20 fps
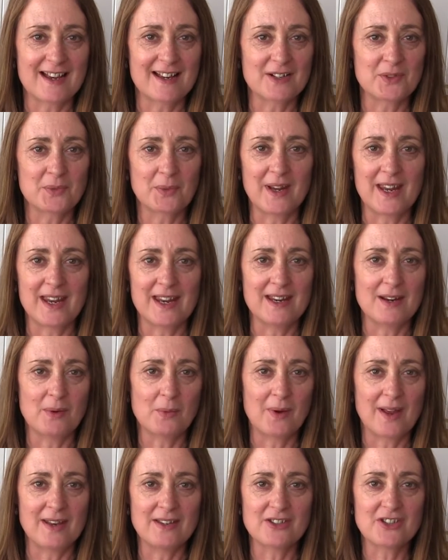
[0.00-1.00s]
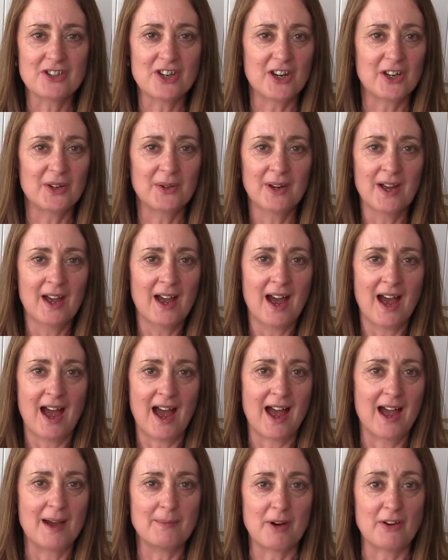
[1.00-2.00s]
and we went to
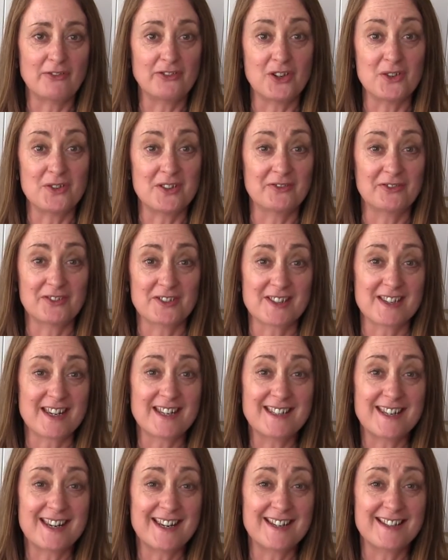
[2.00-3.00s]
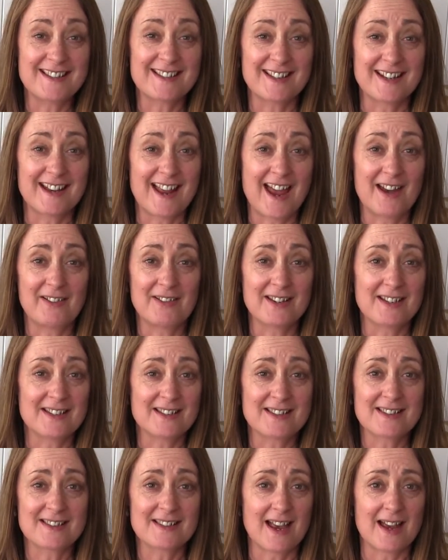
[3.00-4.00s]
a few different cities and
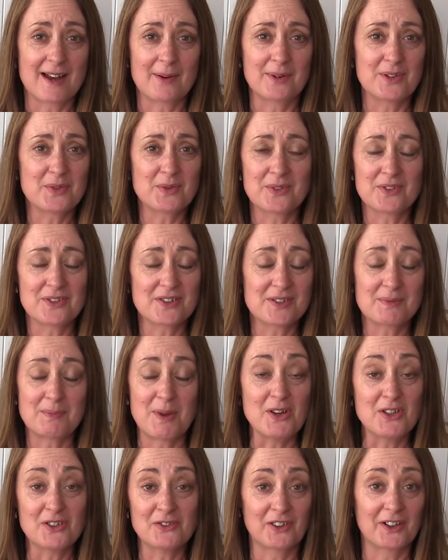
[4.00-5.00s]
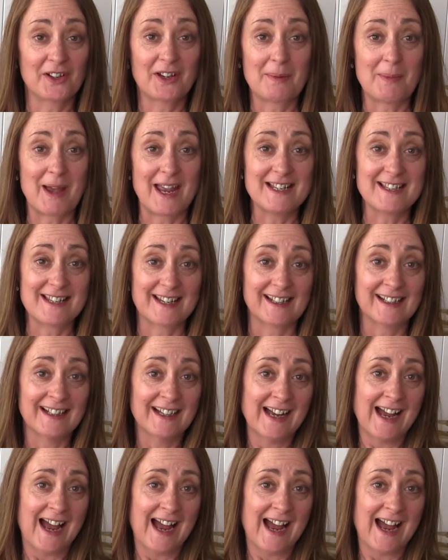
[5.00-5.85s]
areas which were just beautiful and amazing.